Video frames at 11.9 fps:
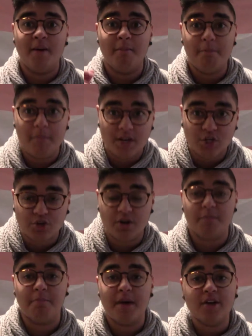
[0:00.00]
Measure
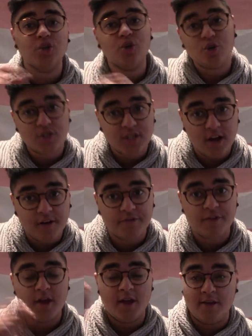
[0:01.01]
it, measure
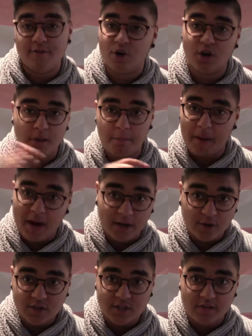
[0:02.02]
yourself. If you're going to buy
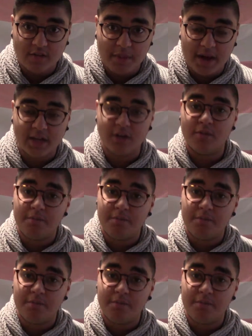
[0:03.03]
yourself a binder,